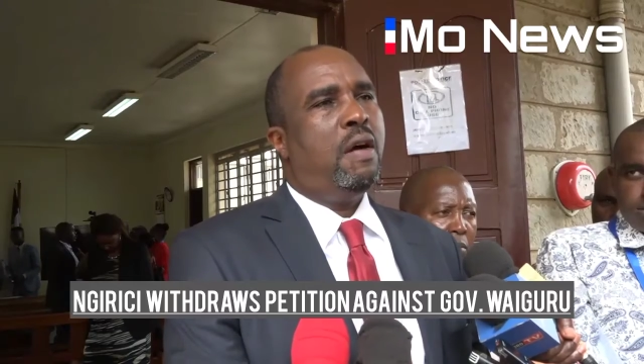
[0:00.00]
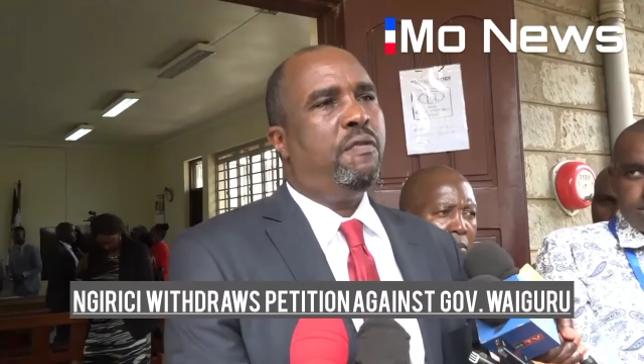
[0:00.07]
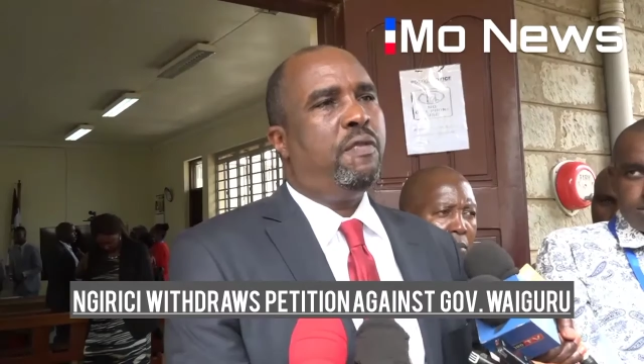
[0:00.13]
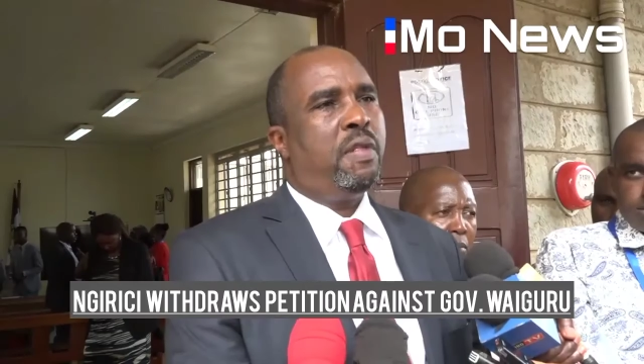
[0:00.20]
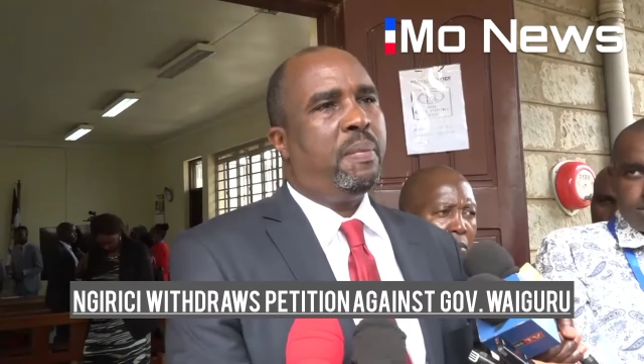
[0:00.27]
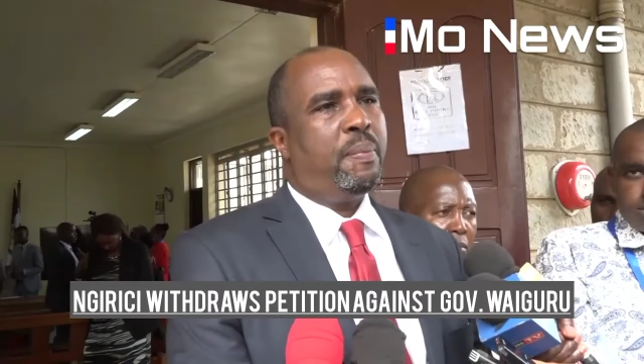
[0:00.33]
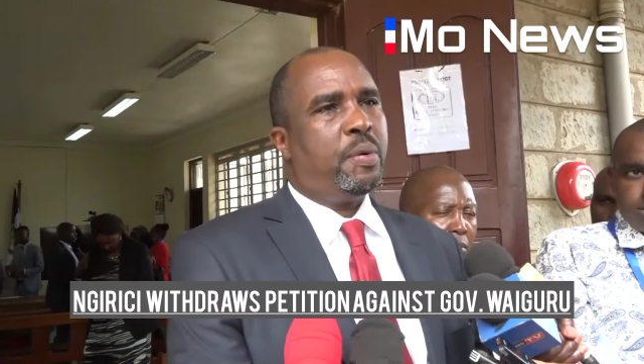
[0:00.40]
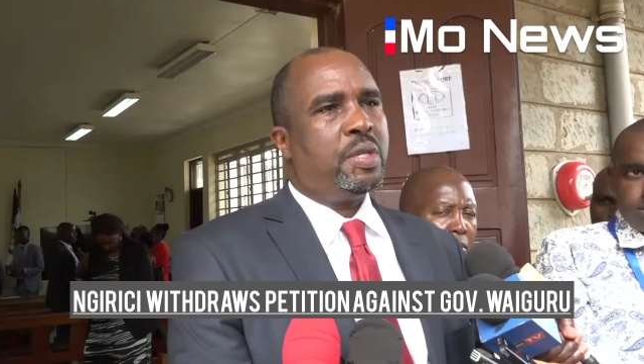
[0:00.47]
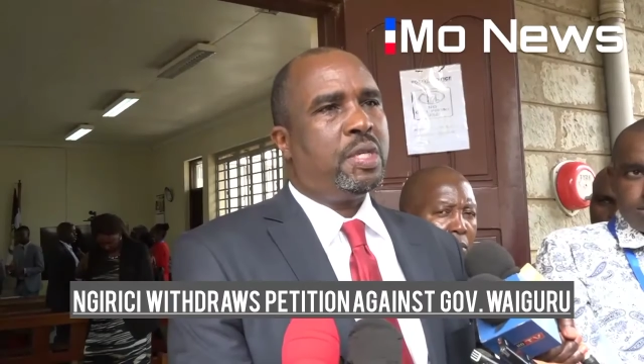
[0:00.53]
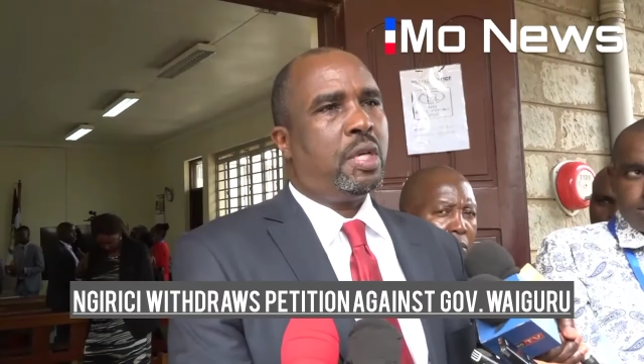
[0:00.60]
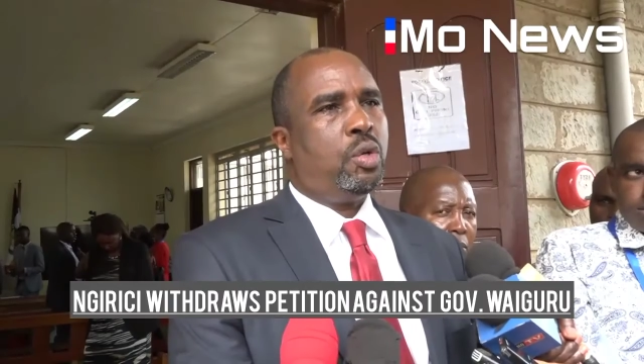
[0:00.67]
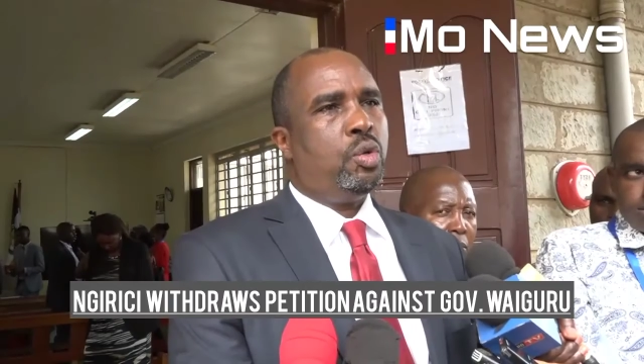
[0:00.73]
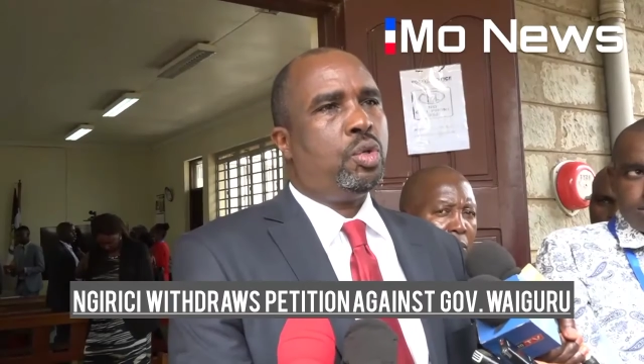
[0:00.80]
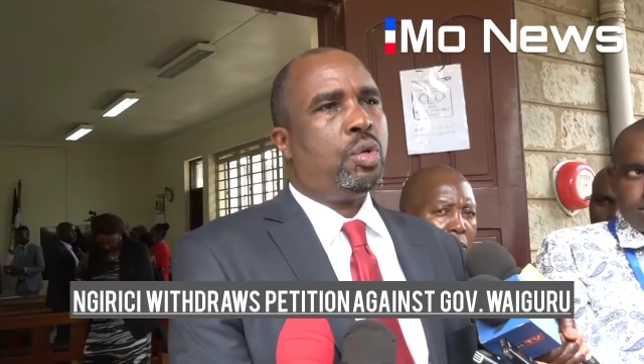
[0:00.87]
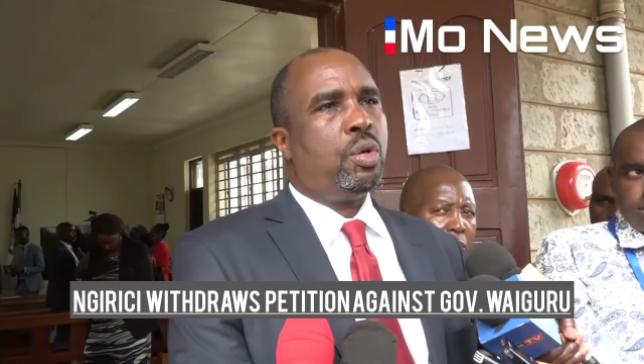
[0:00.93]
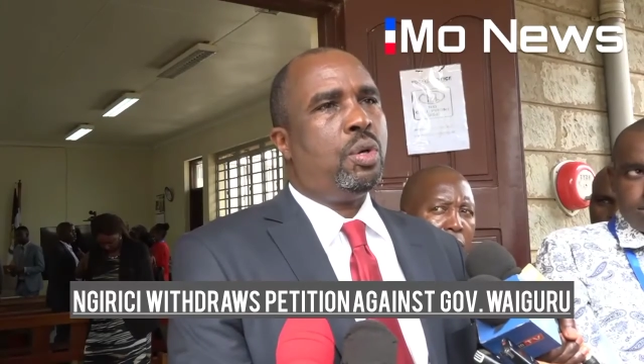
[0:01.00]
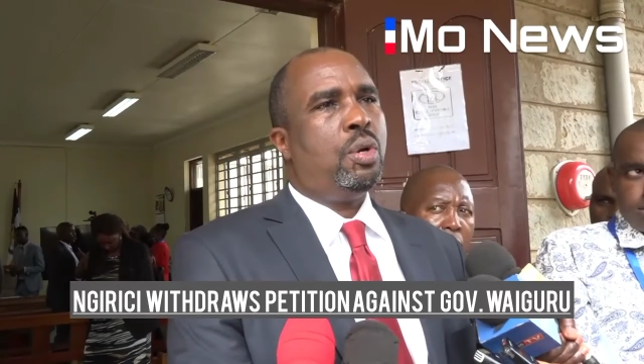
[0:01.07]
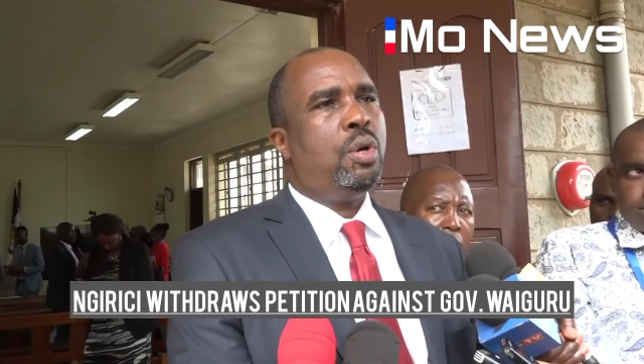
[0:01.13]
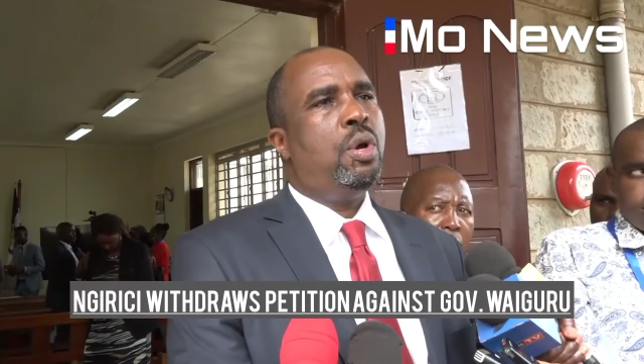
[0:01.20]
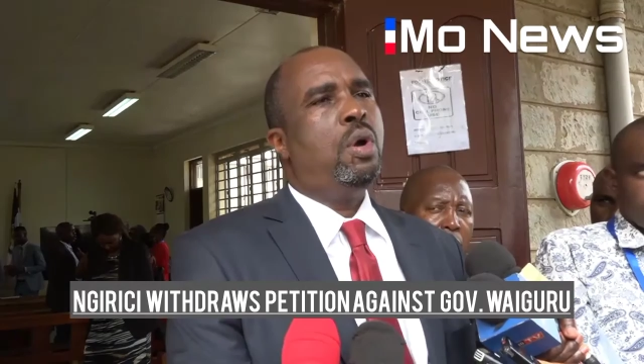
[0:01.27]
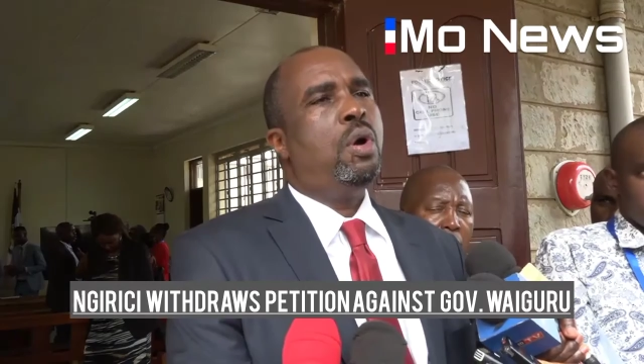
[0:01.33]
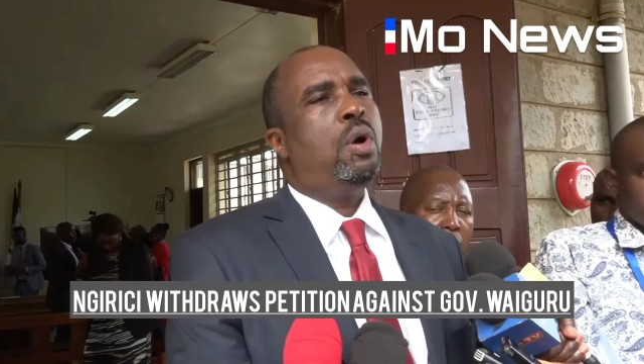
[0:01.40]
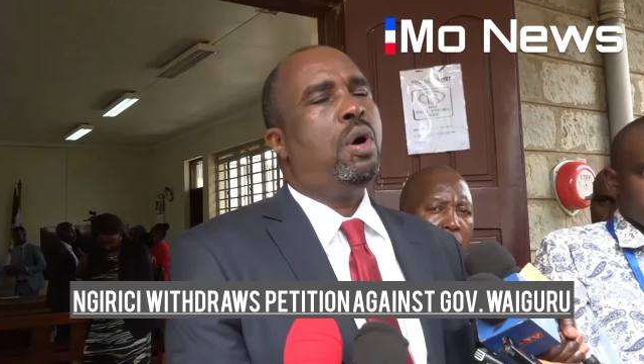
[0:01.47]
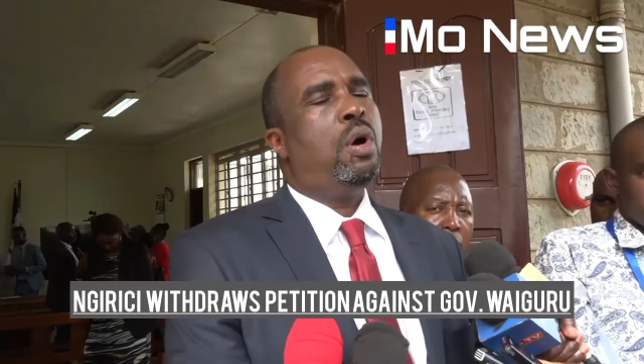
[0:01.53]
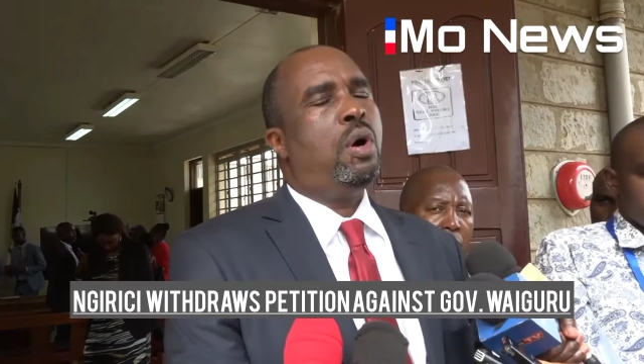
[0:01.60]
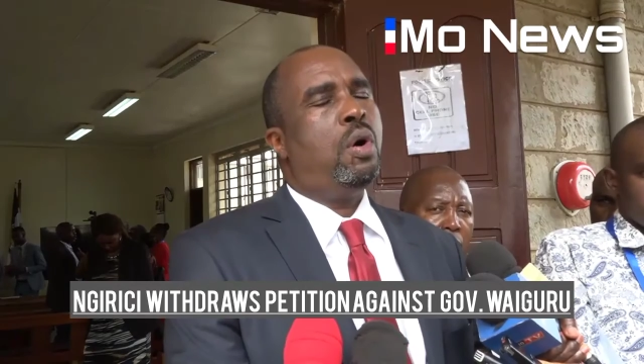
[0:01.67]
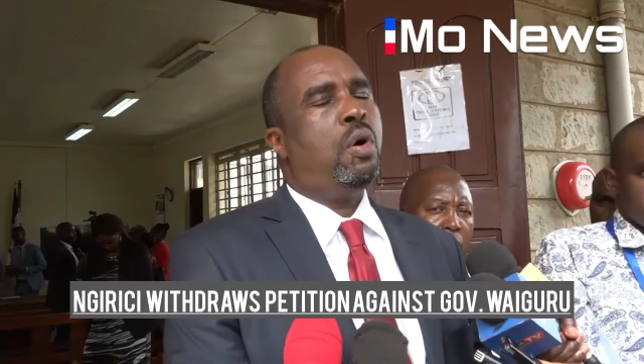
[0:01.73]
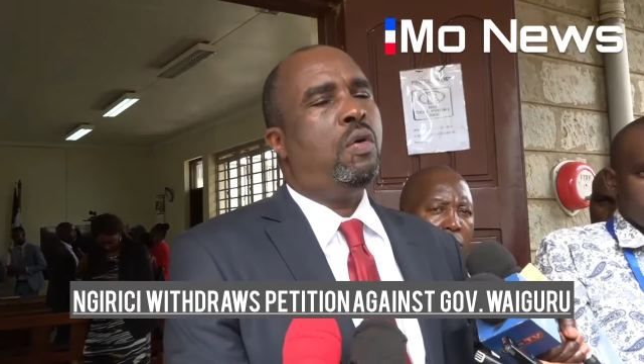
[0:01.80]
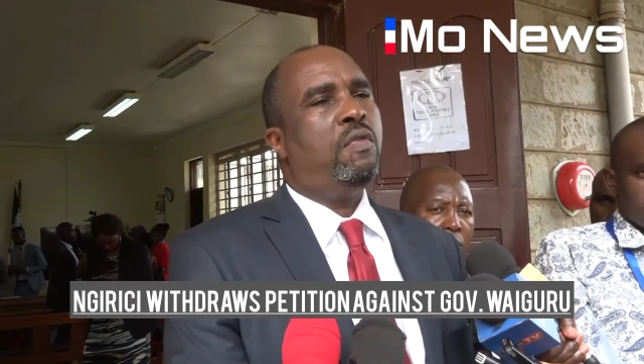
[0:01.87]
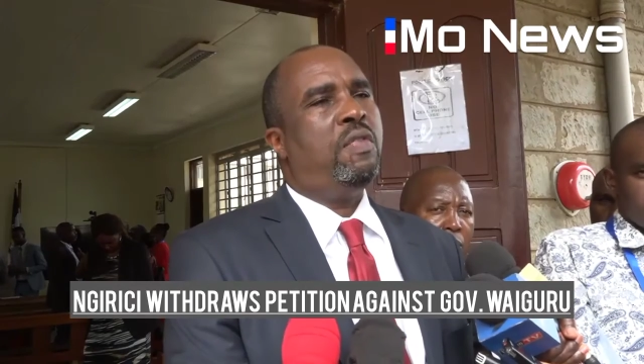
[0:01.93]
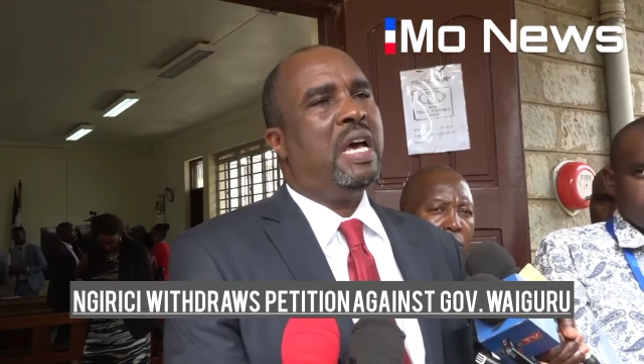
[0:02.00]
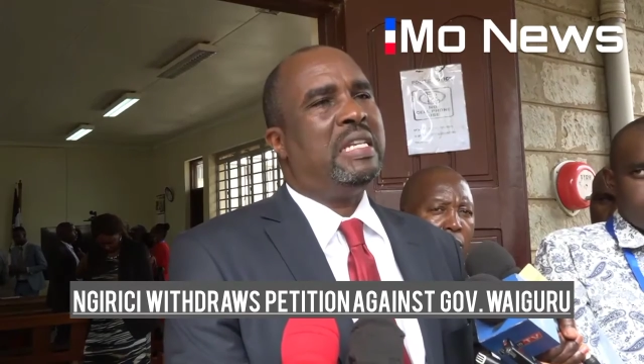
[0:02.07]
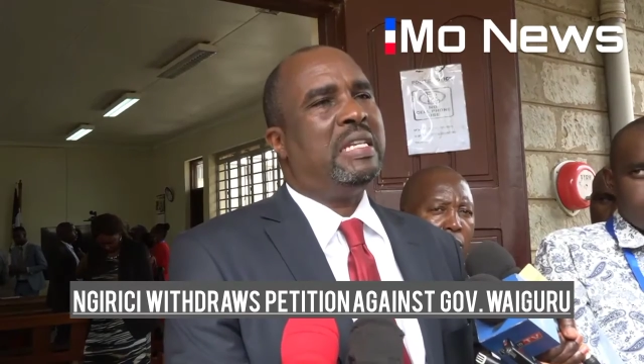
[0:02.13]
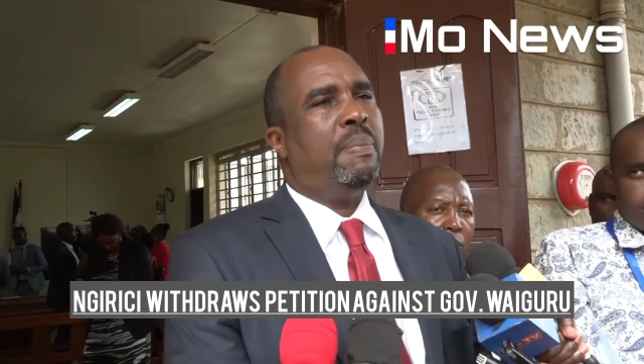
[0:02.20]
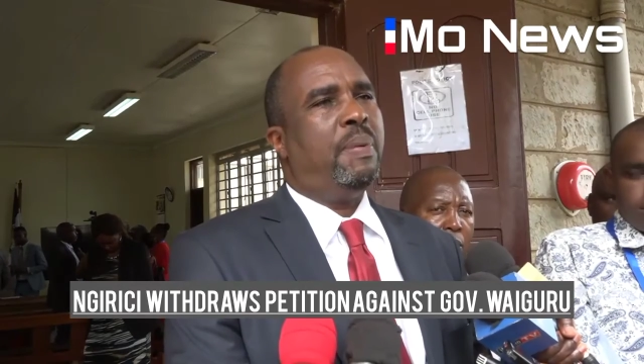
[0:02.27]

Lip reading: for the prosecution of that